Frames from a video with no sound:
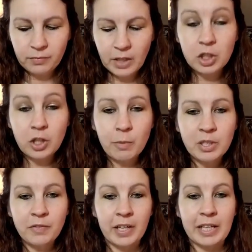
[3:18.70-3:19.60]
So that
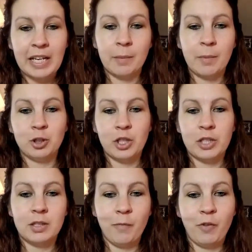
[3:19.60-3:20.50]
was fun getting him all
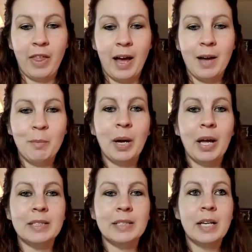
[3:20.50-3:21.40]
dressed up for that,
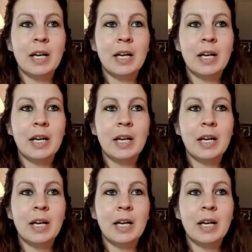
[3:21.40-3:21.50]
but it